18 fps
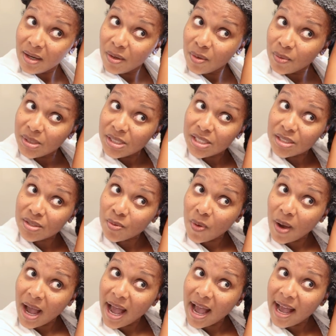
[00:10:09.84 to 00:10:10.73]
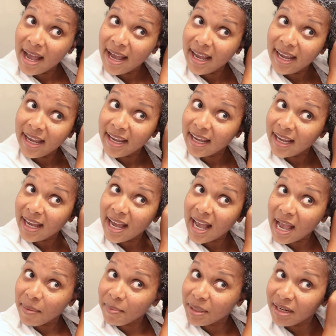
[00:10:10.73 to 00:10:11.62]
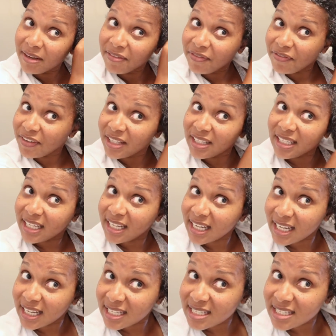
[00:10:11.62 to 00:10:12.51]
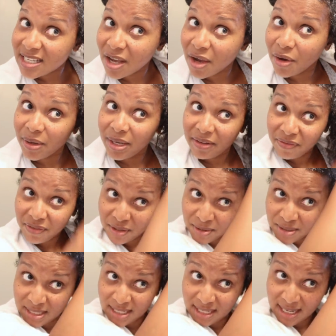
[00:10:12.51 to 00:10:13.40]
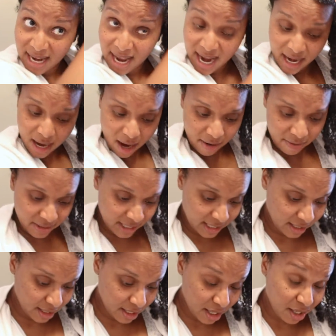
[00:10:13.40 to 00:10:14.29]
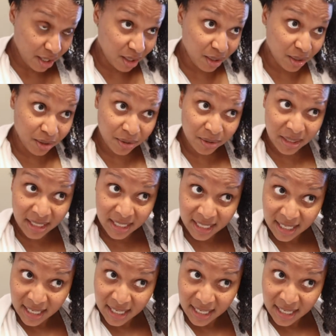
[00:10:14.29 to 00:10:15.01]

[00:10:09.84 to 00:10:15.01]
which is why I'm an affiliate. So if you did not already know,